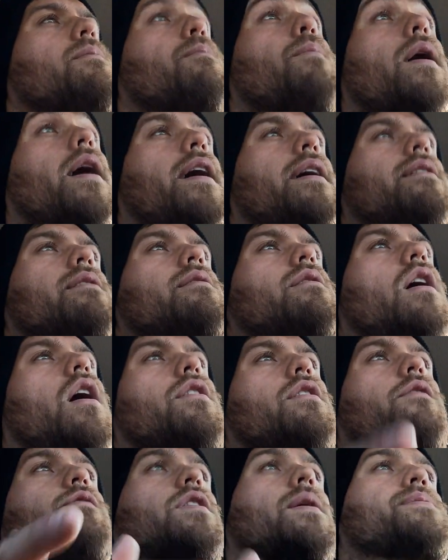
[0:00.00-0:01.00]
But
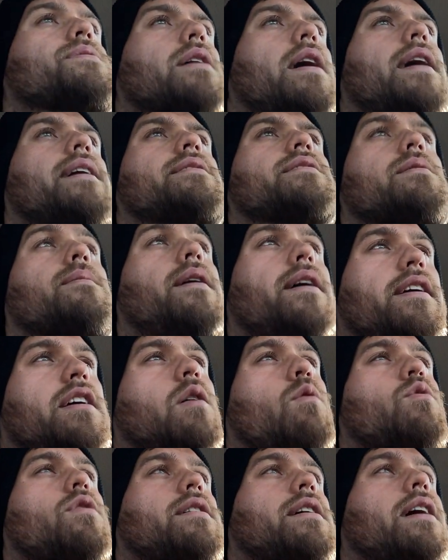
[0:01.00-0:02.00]
on the flip side, somebody
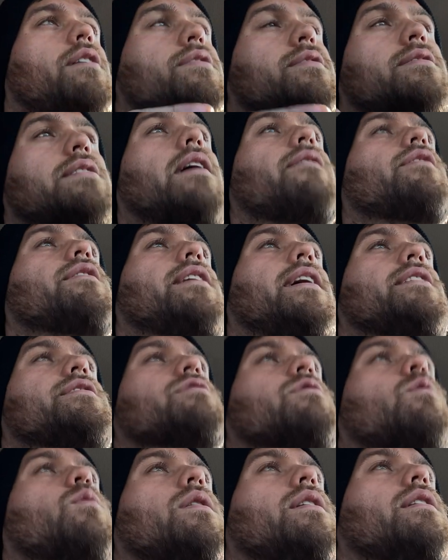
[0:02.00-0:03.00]
can work out 7 days
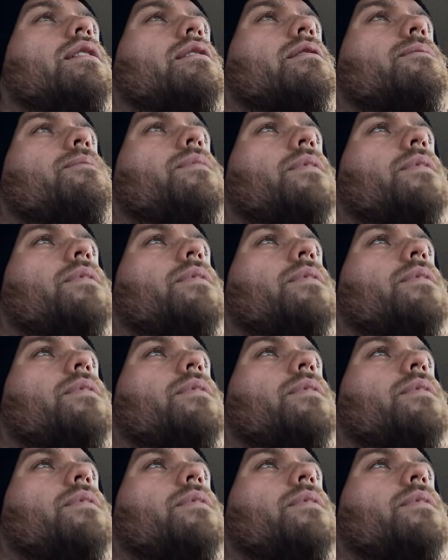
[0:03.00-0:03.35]
a week